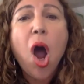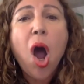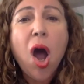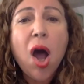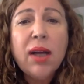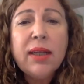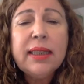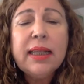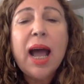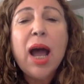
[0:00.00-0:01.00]

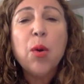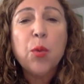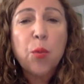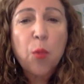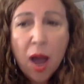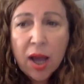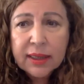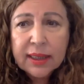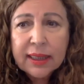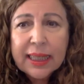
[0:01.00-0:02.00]
on a rock
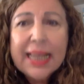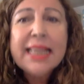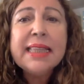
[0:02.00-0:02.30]
in